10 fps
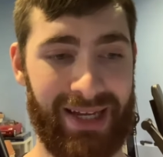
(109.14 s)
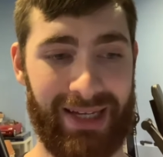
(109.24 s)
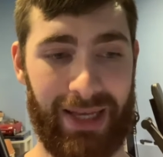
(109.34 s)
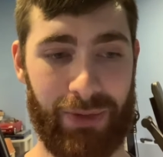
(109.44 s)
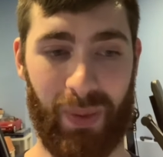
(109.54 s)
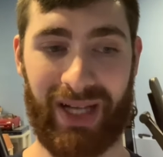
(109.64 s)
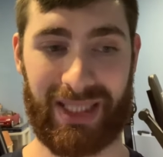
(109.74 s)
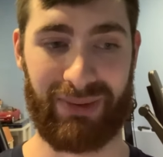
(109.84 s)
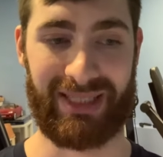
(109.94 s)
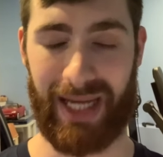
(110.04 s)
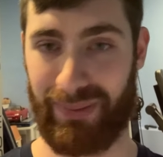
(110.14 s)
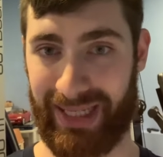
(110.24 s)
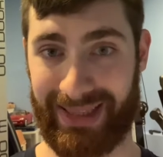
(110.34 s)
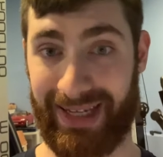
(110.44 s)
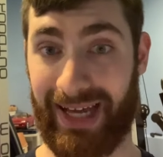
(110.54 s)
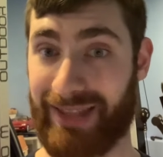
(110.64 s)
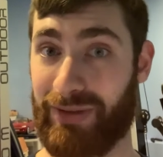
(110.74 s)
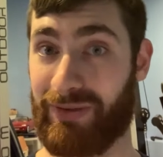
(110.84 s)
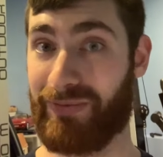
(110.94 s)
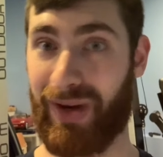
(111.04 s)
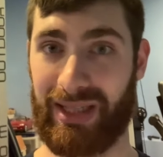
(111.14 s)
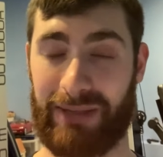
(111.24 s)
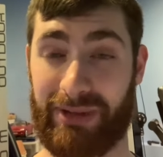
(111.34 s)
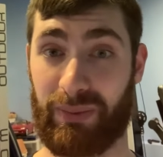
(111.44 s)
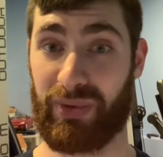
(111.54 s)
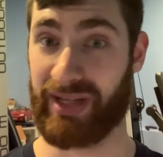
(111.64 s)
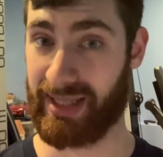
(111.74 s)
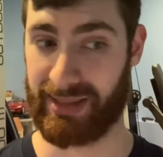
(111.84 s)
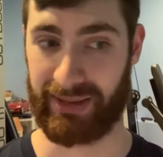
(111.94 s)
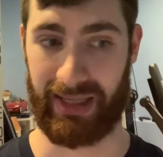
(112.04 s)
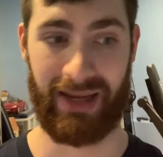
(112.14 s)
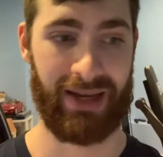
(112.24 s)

If you watch someone dumb like that, I think you can fall in love with them pretty easily.